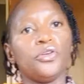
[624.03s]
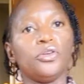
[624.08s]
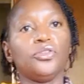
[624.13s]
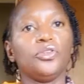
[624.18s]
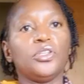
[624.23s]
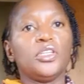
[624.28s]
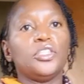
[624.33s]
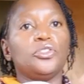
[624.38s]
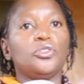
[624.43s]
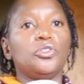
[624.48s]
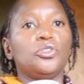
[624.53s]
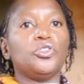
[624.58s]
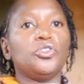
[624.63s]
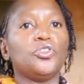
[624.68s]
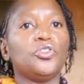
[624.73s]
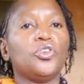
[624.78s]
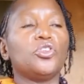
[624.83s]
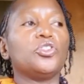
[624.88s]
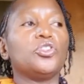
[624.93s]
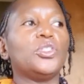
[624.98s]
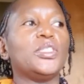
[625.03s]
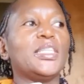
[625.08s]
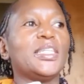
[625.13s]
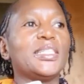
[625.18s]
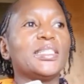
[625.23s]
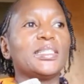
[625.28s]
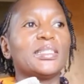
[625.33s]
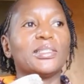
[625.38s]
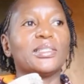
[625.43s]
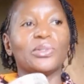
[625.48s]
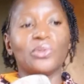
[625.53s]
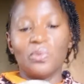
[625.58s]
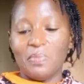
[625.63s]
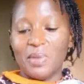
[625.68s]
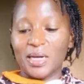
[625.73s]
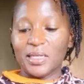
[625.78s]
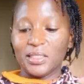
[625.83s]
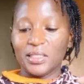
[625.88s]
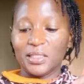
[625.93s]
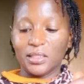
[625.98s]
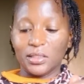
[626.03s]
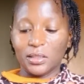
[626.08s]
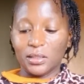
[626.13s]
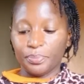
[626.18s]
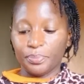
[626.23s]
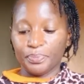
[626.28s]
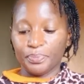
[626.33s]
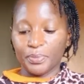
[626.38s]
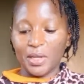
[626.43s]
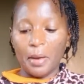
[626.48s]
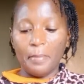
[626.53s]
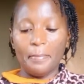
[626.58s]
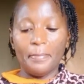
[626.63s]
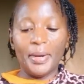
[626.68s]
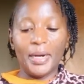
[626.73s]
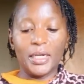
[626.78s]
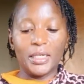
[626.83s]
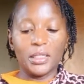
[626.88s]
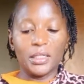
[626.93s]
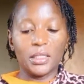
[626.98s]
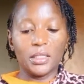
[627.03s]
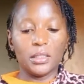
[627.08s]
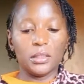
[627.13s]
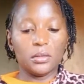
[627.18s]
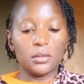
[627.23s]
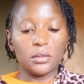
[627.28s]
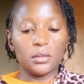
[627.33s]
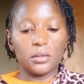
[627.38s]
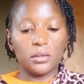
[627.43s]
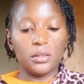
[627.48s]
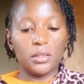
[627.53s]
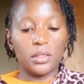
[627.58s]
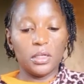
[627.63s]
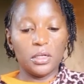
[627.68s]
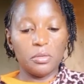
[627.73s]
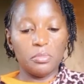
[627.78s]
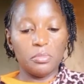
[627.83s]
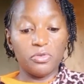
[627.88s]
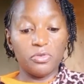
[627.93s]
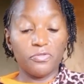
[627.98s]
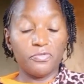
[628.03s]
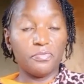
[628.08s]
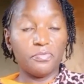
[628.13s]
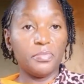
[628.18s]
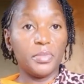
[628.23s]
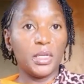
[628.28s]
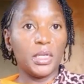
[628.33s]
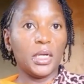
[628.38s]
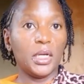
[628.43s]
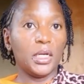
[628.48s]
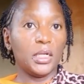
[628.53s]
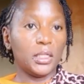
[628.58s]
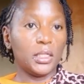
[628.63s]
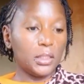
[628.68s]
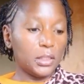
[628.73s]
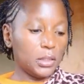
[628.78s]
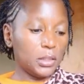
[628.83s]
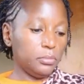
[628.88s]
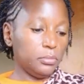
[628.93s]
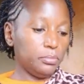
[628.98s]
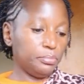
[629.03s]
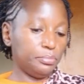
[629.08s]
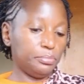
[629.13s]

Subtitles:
also need to not take so much bland things in the name of being healthy.